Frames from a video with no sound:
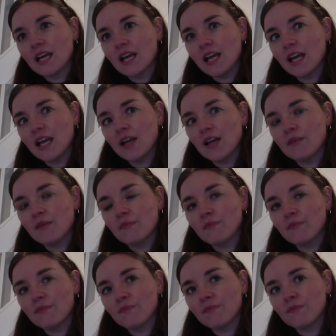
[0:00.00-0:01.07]

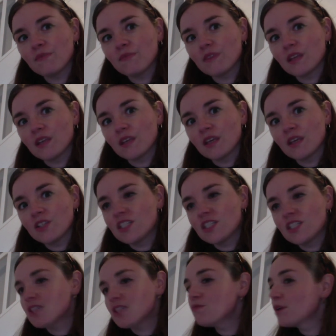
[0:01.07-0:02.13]
she
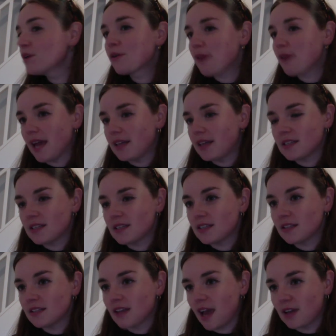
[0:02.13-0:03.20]
doesn't regret
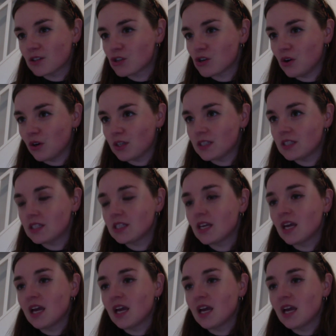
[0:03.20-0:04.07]
that choice.